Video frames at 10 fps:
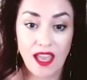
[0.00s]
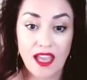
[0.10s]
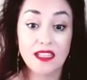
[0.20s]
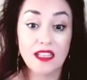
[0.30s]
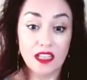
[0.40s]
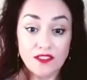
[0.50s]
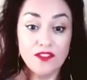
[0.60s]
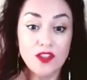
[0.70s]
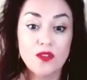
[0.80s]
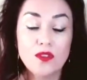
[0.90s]
And
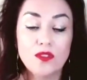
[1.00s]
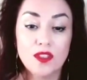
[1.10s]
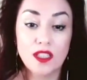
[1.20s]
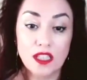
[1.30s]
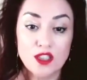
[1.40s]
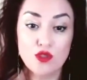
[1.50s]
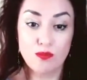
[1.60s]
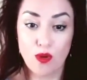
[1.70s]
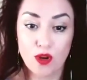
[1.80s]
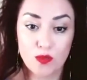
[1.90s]
if you need
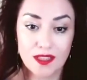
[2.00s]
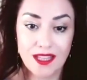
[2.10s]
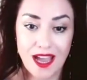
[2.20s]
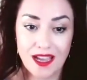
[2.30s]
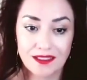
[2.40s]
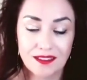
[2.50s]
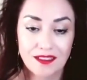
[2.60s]
support with that,